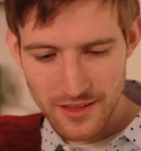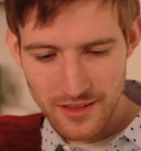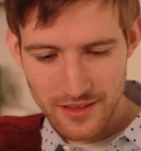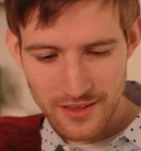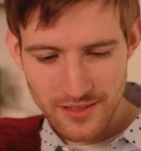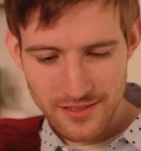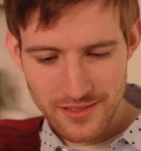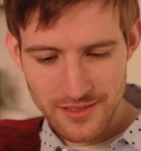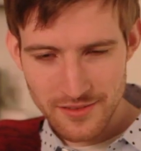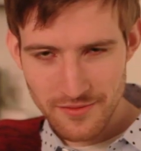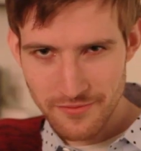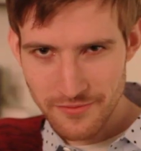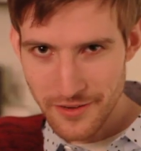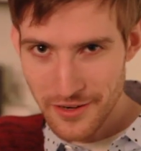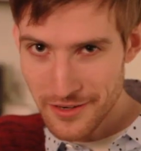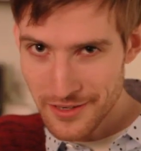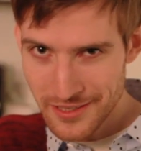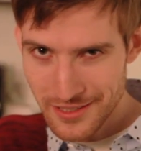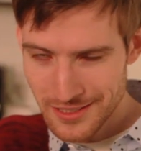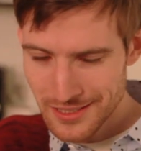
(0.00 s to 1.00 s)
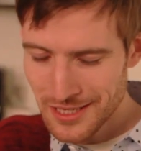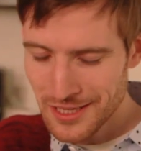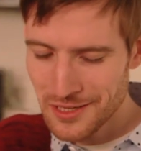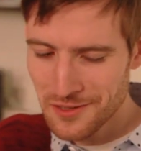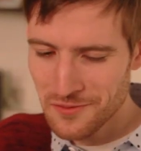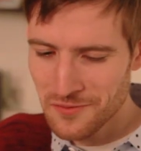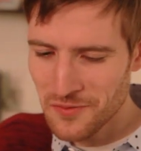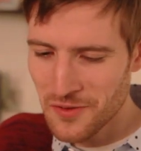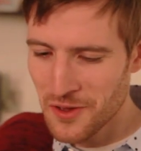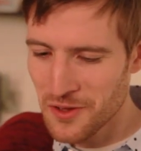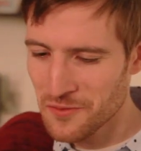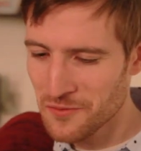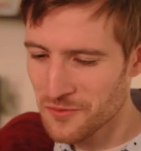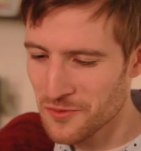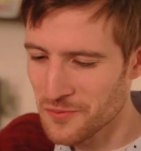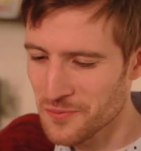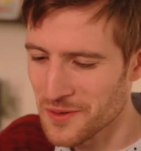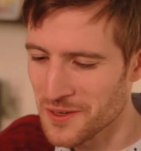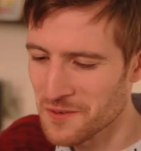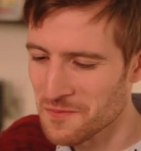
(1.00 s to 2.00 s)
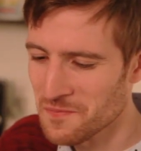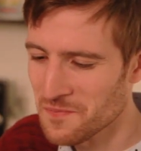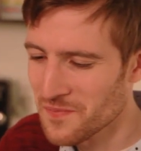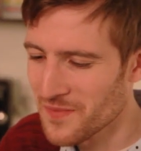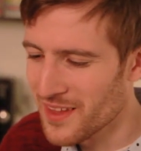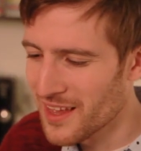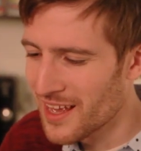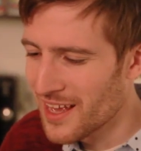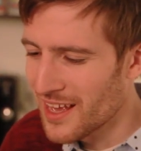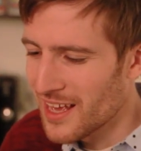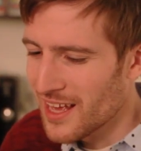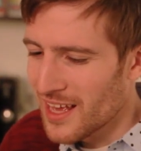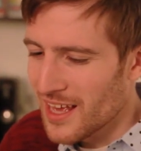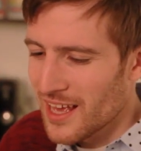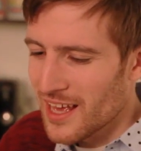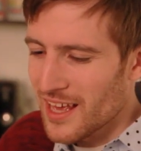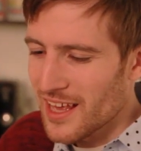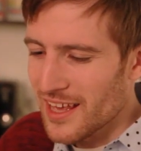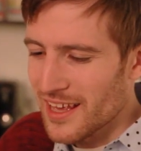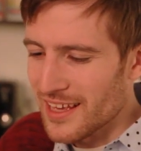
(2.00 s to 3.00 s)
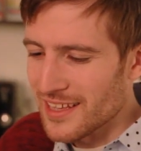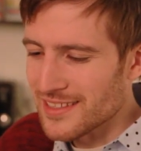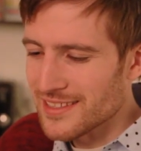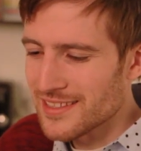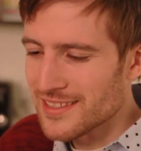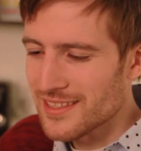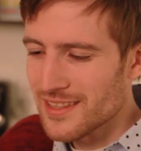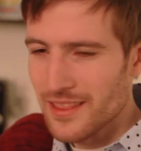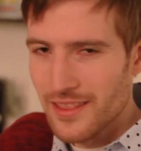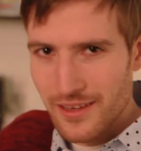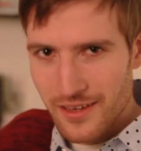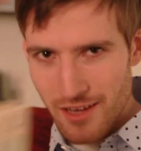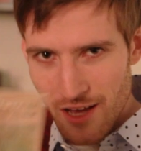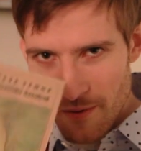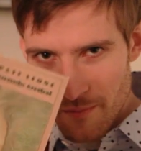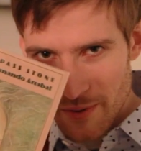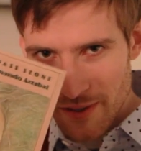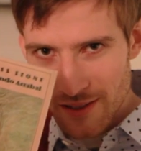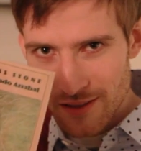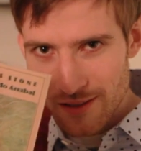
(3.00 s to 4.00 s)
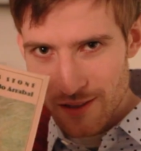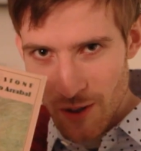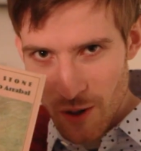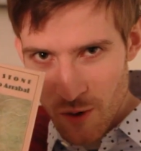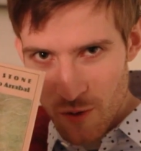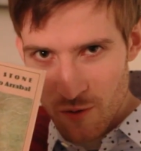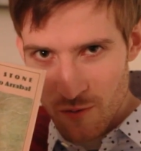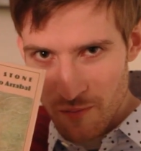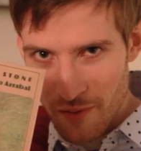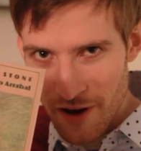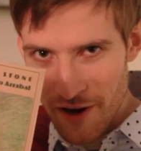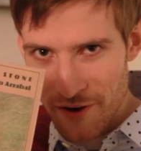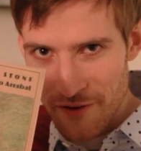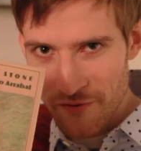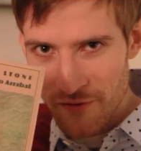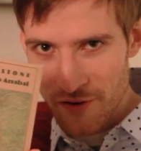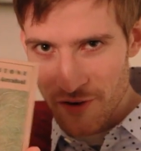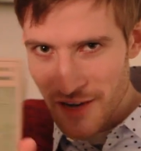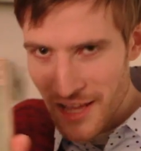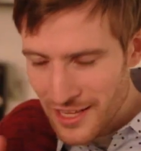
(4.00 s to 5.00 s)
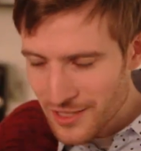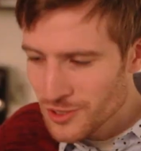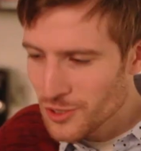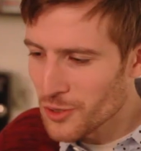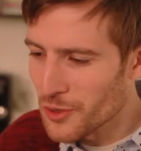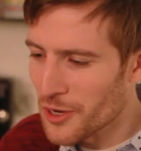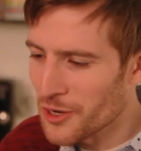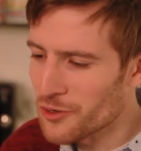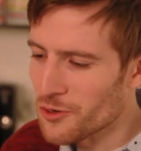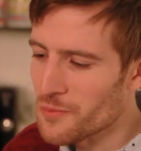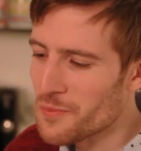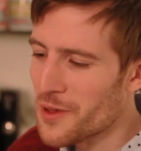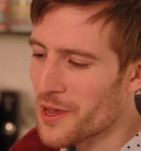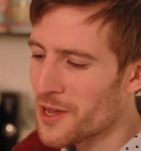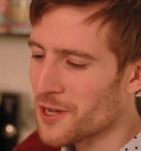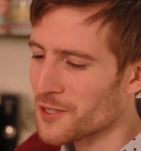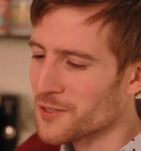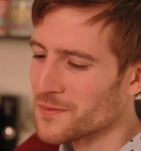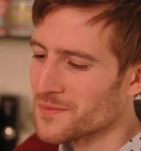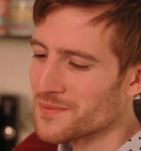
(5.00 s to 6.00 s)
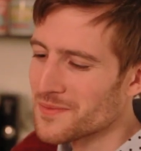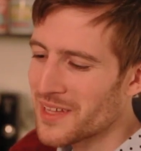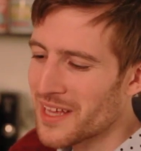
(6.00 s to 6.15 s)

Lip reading: This is a very exciting find for me. It's The Compass Stone by Fernando Arrabal.